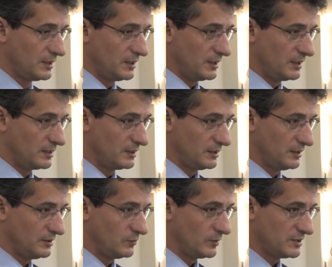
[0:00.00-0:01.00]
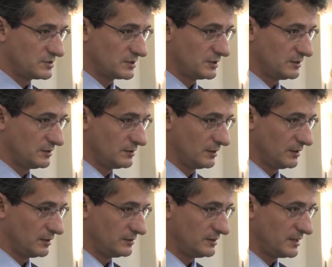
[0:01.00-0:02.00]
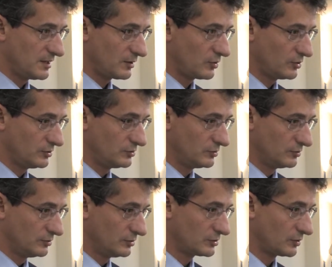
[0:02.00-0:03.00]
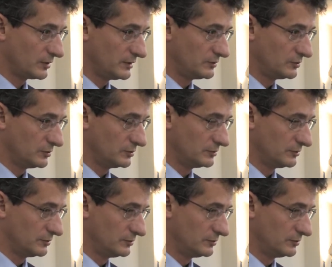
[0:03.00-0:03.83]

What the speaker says: They are going to not only to